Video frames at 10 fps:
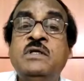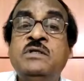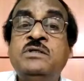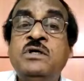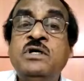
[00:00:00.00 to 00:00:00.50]

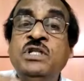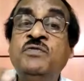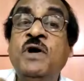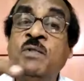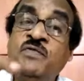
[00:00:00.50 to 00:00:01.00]
So, in the
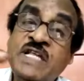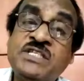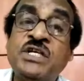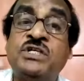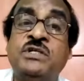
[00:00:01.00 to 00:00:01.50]
form of
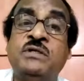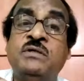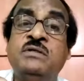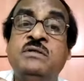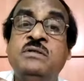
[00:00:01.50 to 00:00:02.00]
discussion.
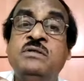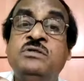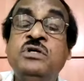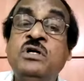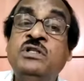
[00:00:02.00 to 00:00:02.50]

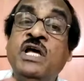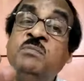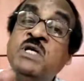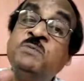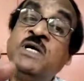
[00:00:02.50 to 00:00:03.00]
So, there
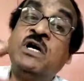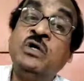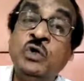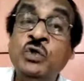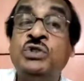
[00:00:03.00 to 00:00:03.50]
must be
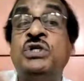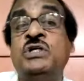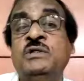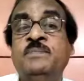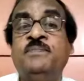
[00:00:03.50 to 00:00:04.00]

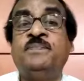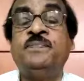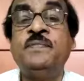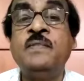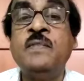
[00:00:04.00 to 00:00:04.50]
conclusion.
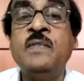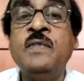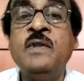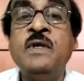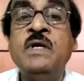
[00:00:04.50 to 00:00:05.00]

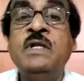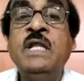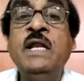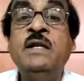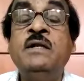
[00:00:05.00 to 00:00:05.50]

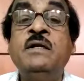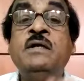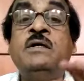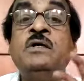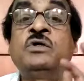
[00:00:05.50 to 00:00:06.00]
Then,
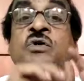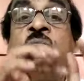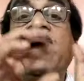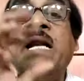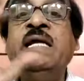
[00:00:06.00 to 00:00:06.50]
to
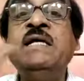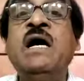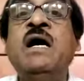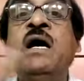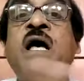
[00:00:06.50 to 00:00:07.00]
manage
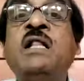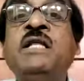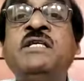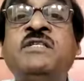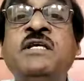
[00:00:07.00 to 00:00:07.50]
all
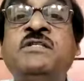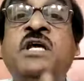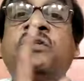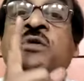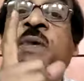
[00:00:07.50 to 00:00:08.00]
these things,
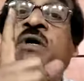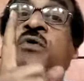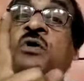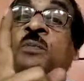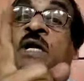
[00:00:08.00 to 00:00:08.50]
there should be a
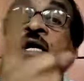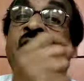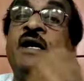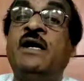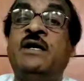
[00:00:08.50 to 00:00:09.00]
group
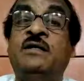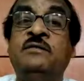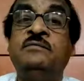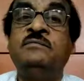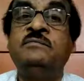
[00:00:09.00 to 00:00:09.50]
leader.
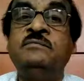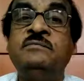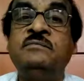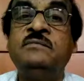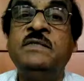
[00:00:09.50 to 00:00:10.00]

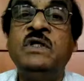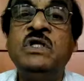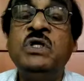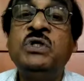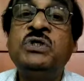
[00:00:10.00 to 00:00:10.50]

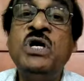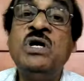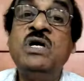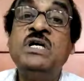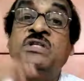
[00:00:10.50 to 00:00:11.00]

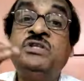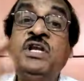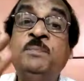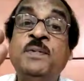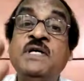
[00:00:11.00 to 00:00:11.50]
So,
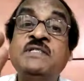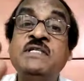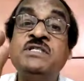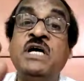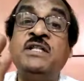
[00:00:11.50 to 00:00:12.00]
3
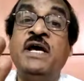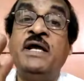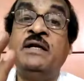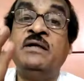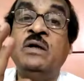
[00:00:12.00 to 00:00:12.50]
persons are
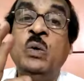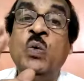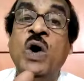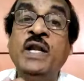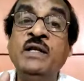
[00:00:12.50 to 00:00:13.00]
there.
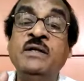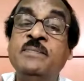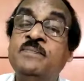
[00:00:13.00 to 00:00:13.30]
1,